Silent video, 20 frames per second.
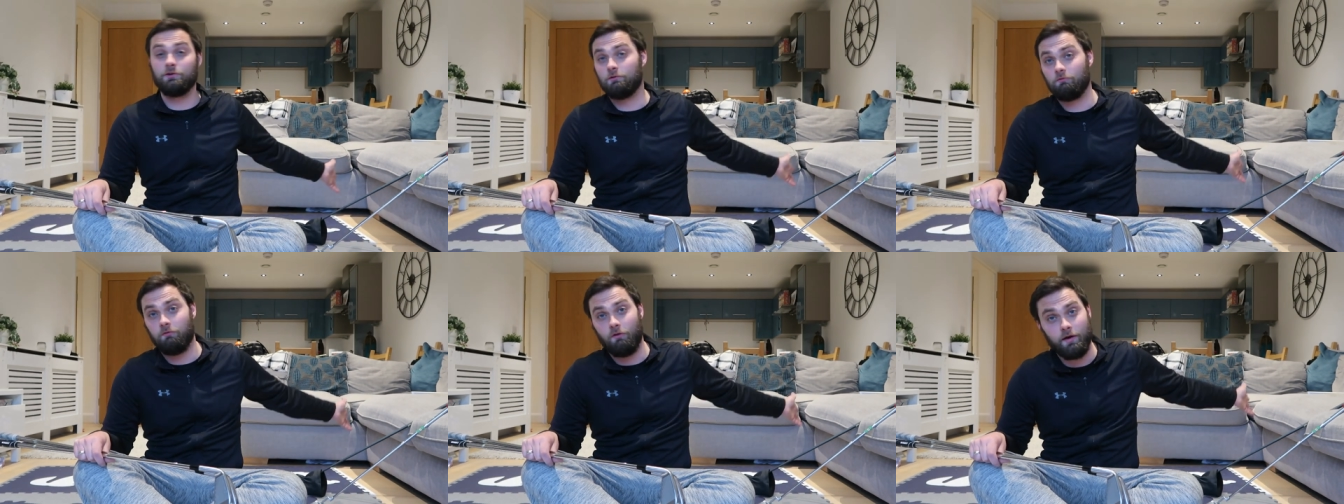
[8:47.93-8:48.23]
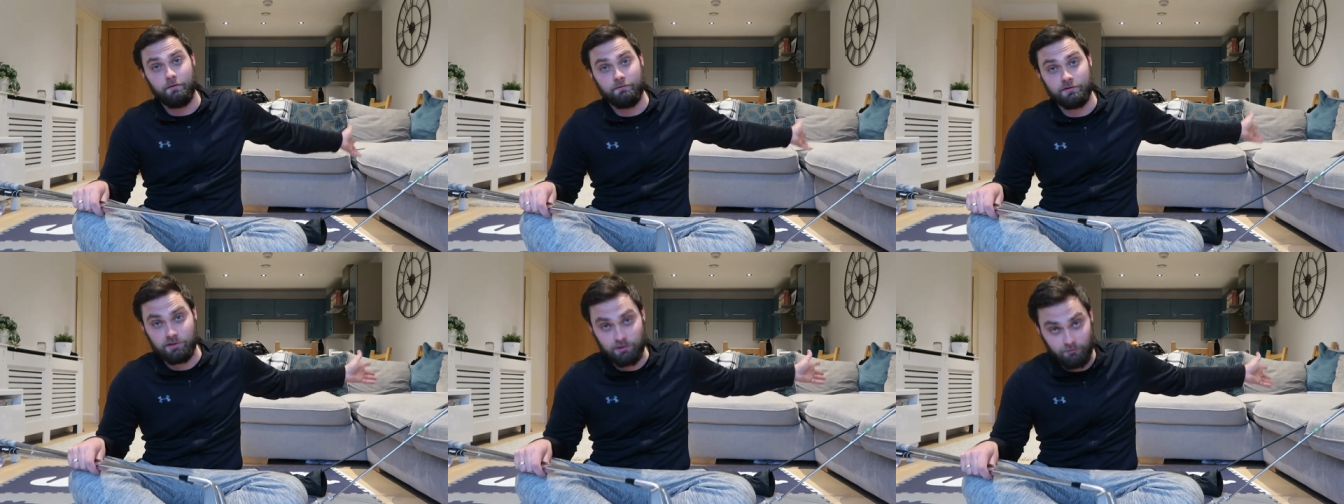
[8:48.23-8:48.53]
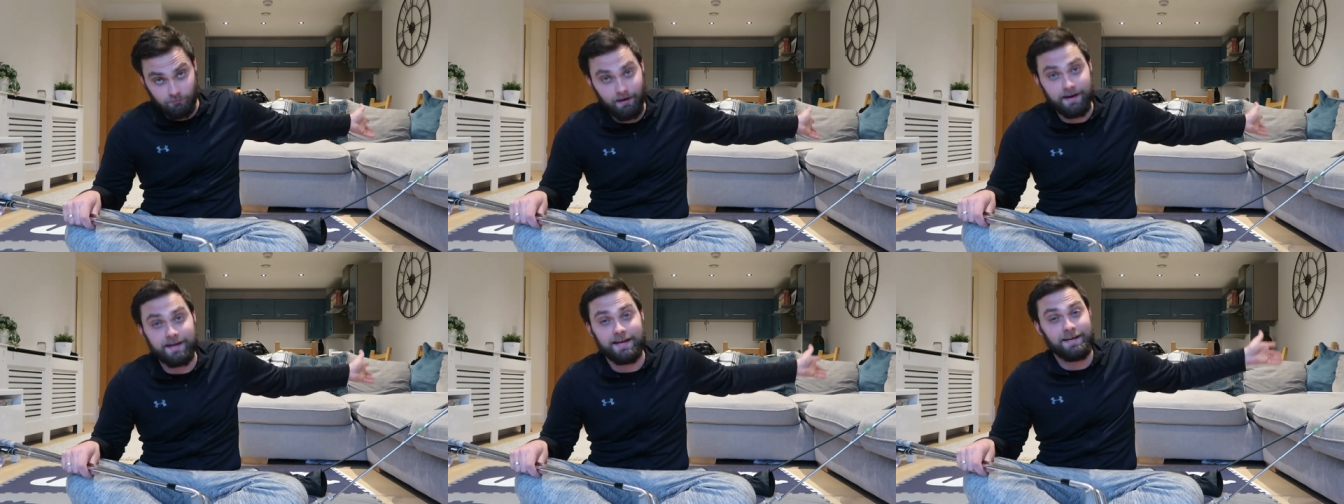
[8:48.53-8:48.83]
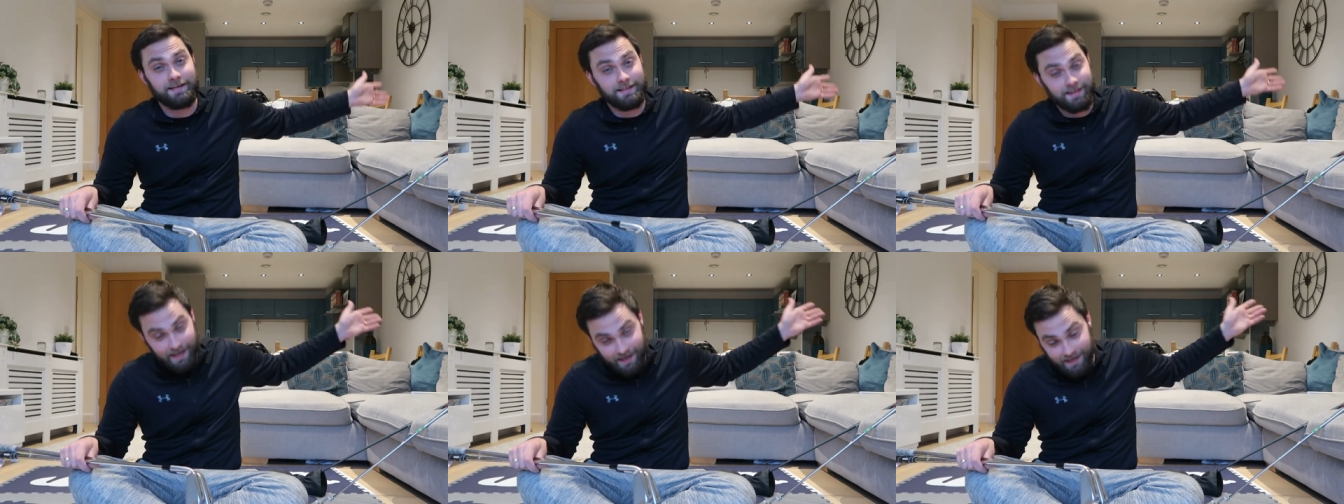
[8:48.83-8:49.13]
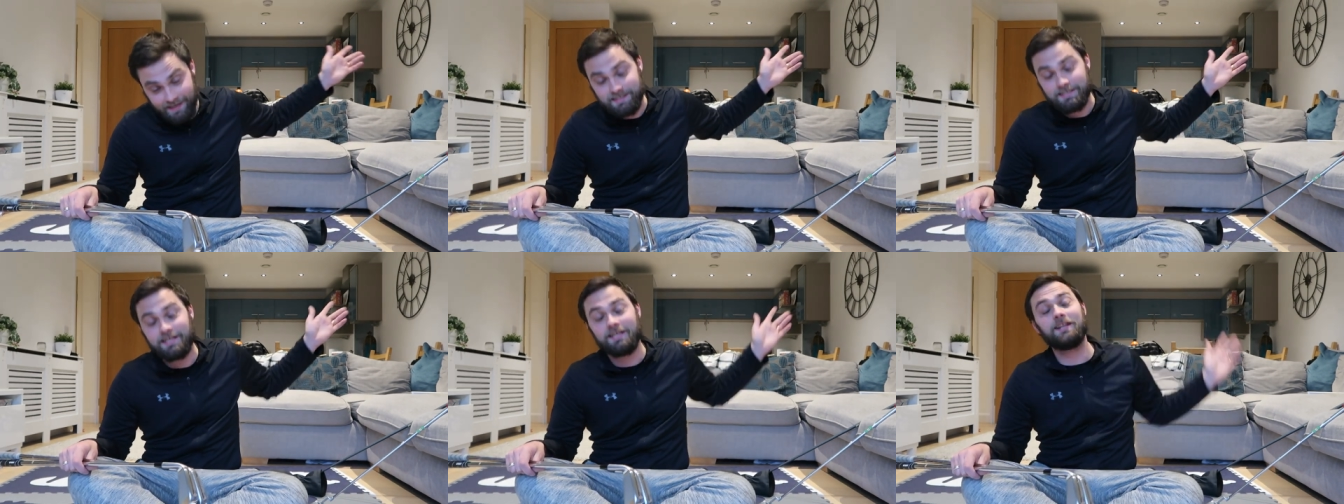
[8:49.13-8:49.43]
your driver straight and
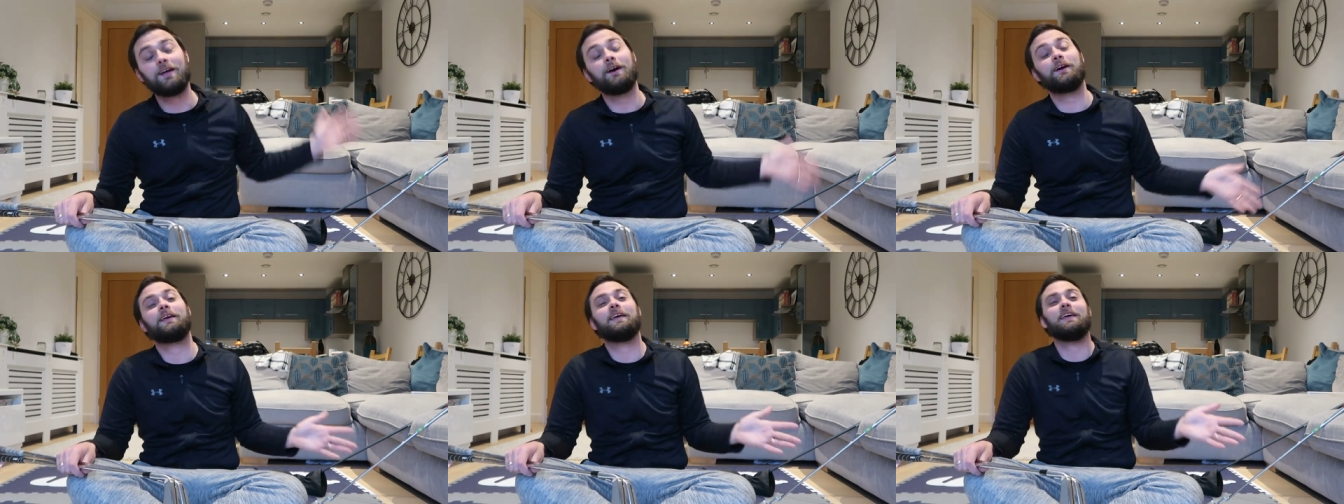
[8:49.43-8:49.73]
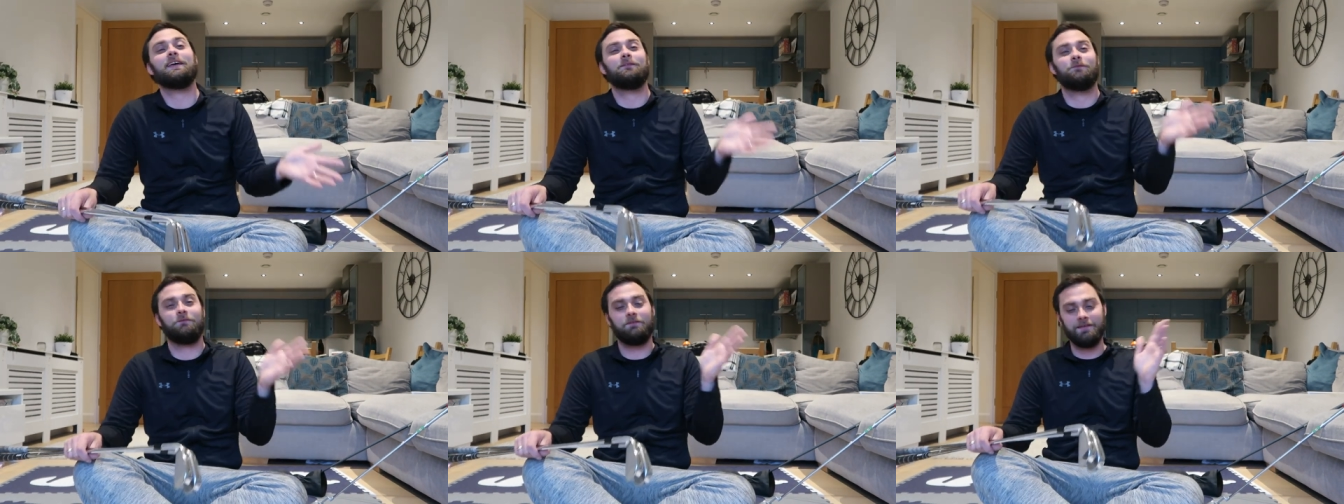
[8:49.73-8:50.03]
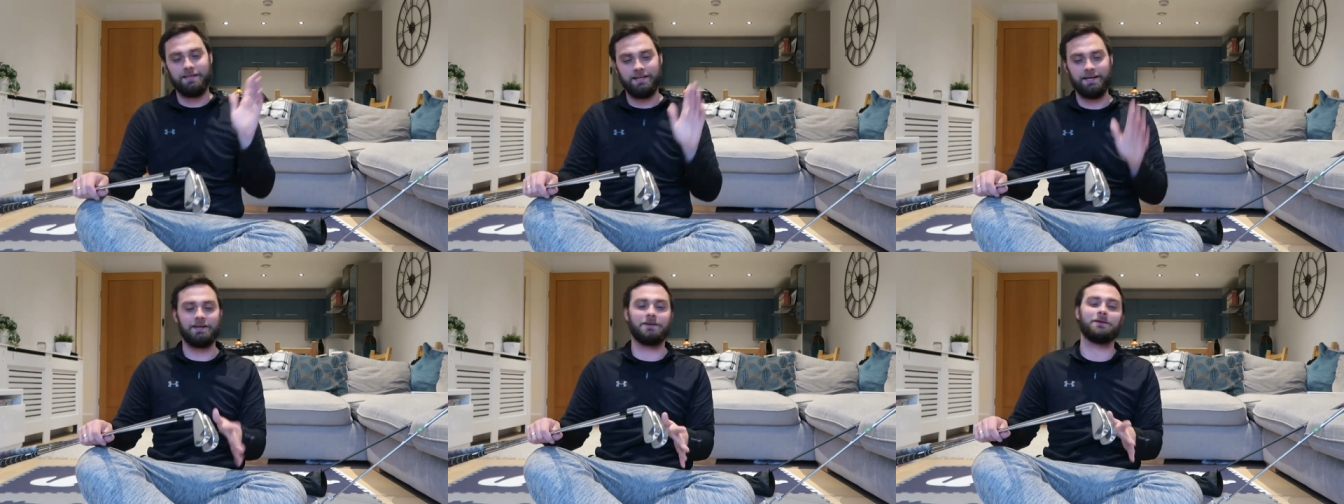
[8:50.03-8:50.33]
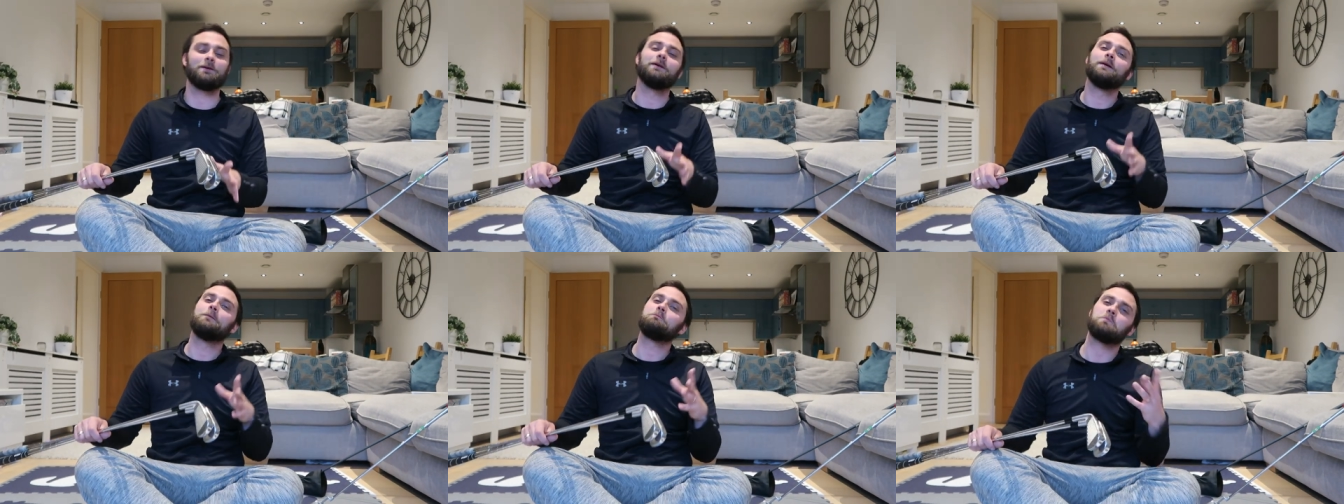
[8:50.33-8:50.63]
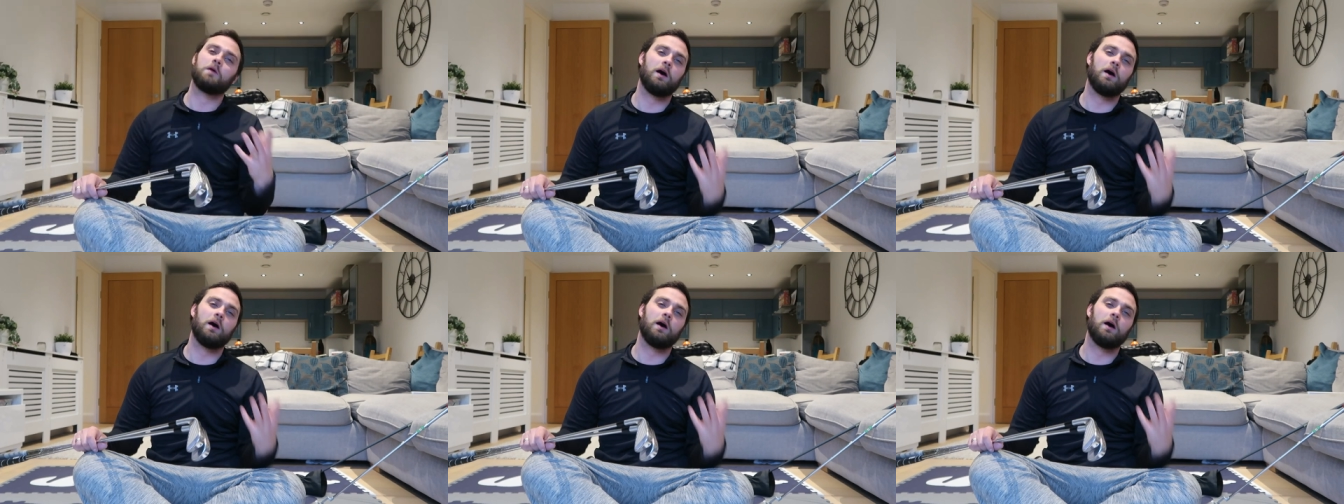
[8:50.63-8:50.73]
that is lucky for you.